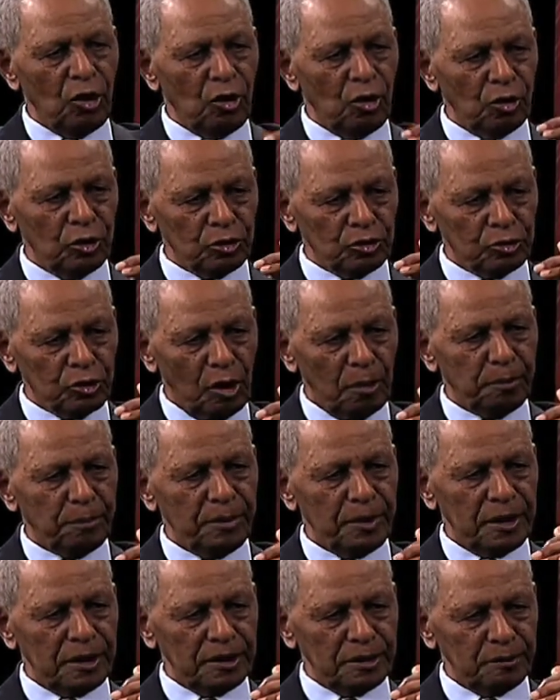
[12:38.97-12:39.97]
on
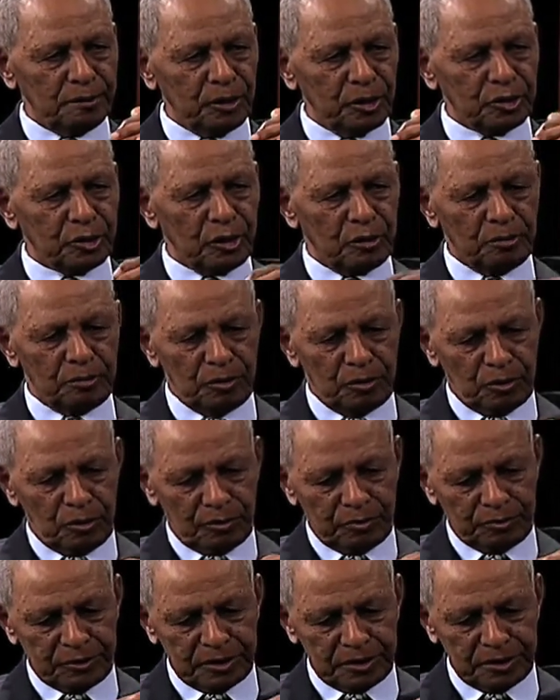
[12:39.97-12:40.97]
top and bottom
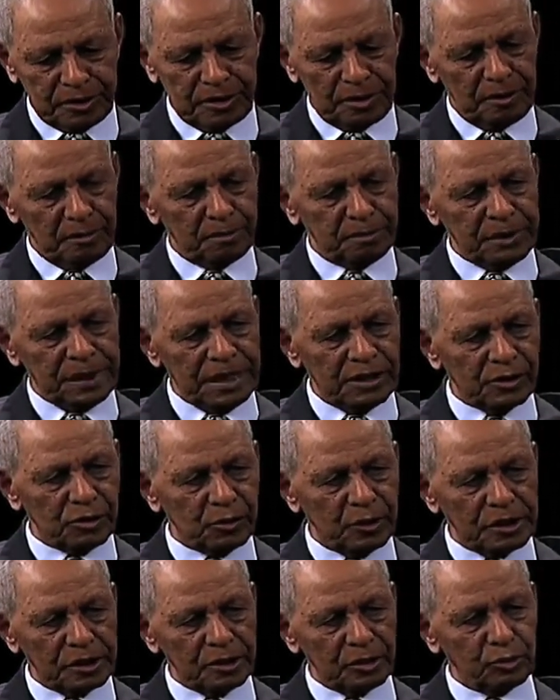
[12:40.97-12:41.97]
of the place
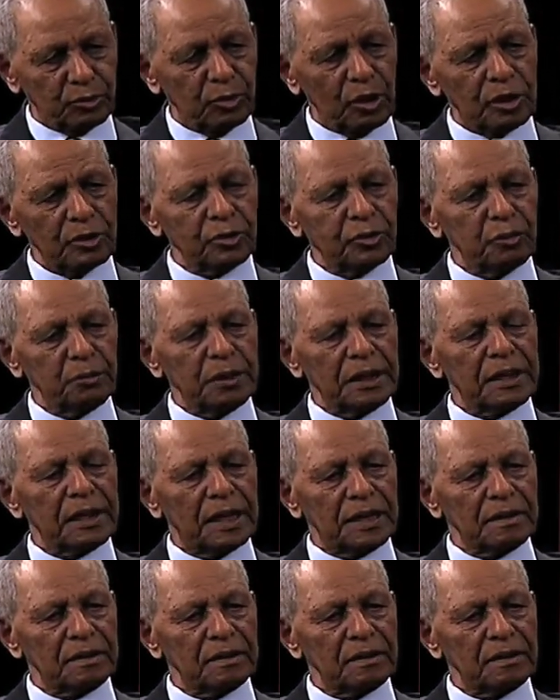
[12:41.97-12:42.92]
where it was to be cut.